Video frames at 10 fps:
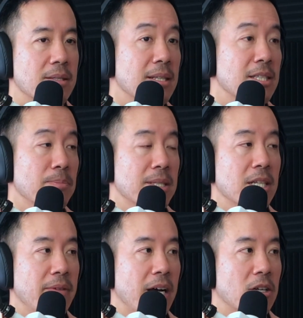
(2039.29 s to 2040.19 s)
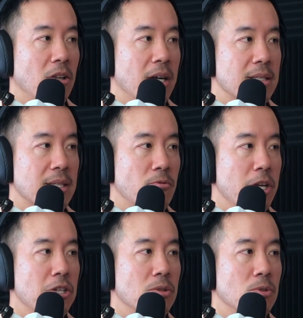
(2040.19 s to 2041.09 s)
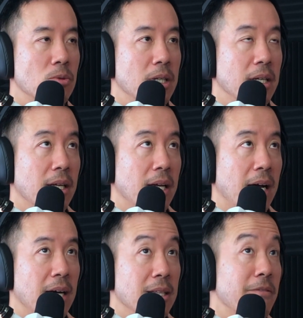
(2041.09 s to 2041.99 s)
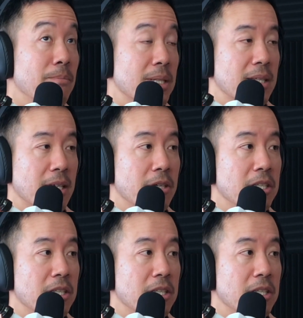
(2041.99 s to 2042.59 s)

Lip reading: So 60% of our clients are regional, 11%